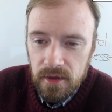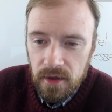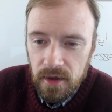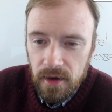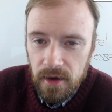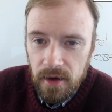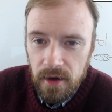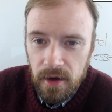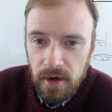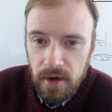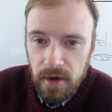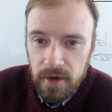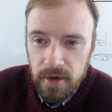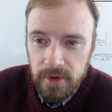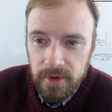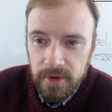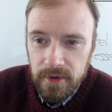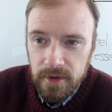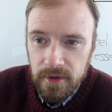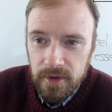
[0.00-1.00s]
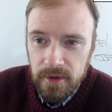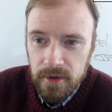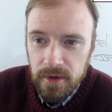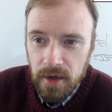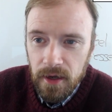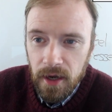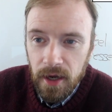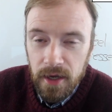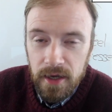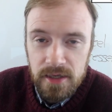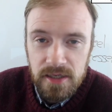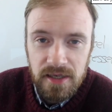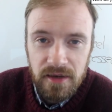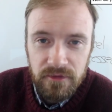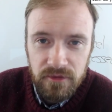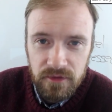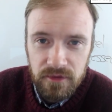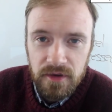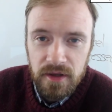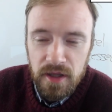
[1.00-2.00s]
I guess
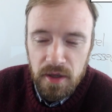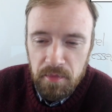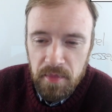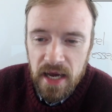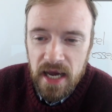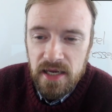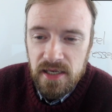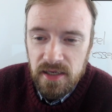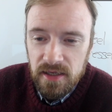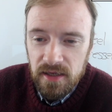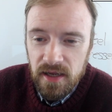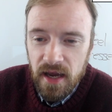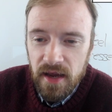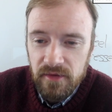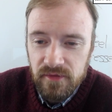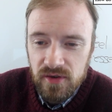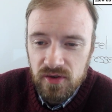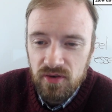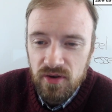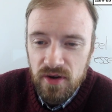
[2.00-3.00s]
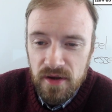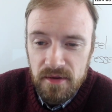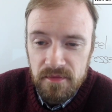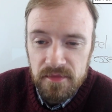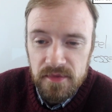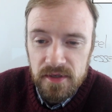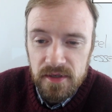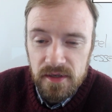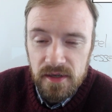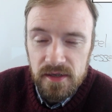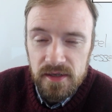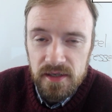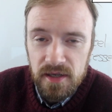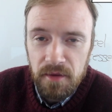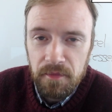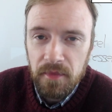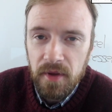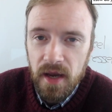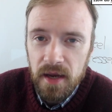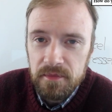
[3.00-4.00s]
if in the past live streams,
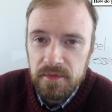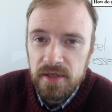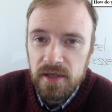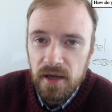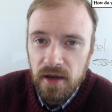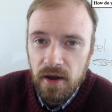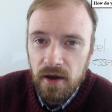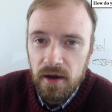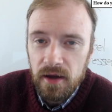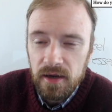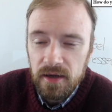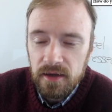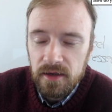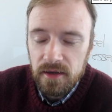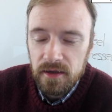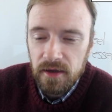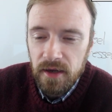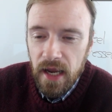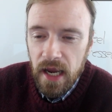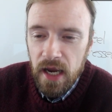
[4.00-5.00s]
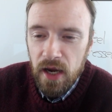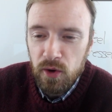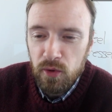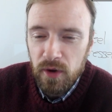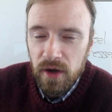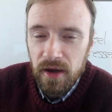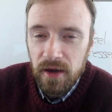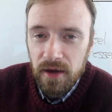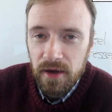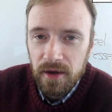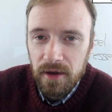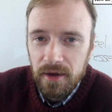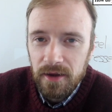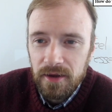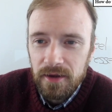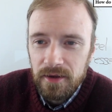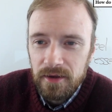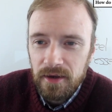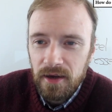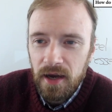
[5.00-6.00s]
sometimes I got angry.
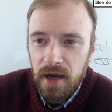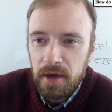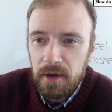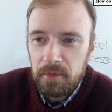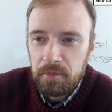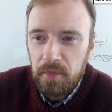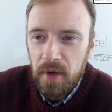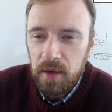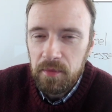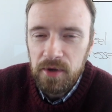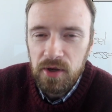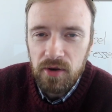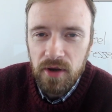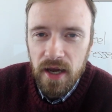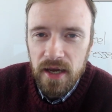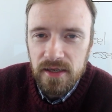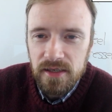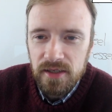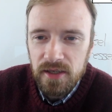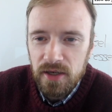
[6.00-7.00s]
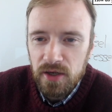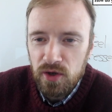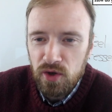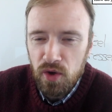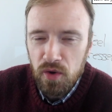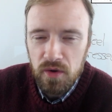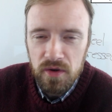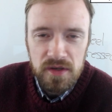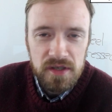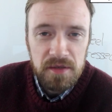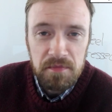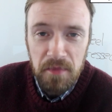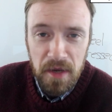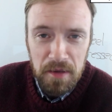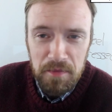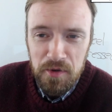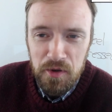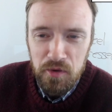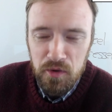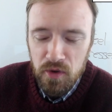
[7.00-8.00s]
Maybe you guys didn't notice.
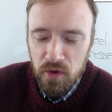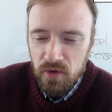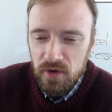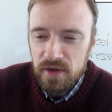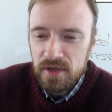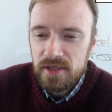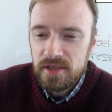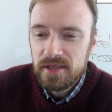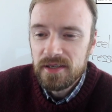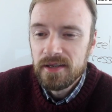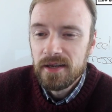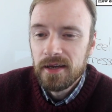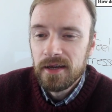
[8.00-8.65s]
Maybe you notice.